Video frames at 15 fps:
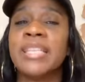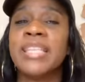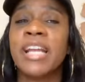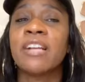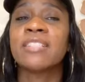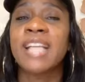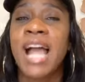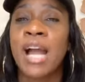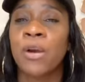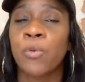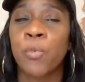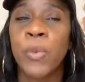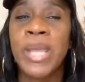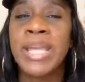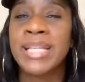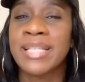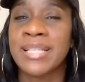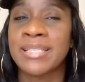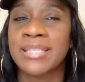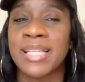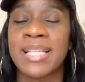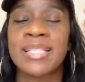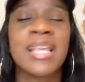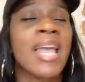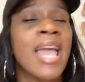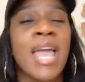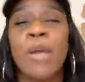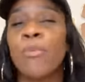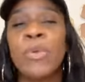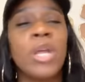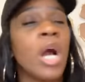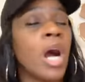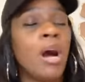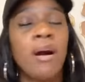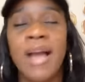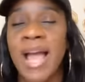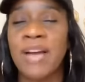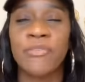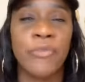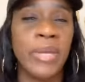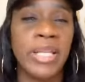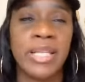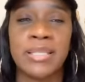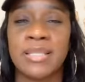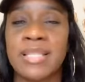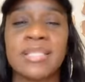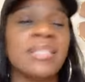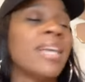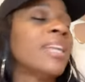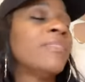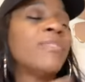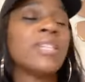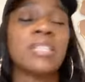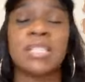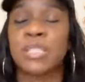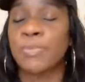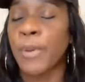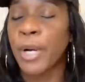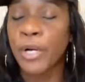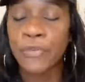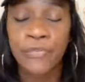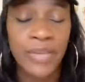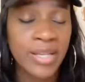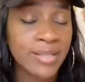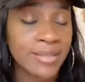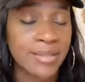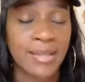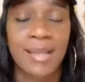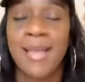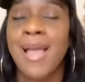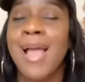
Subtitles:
There's our weaknesses. And we all have weaknesses. None of us is perfect.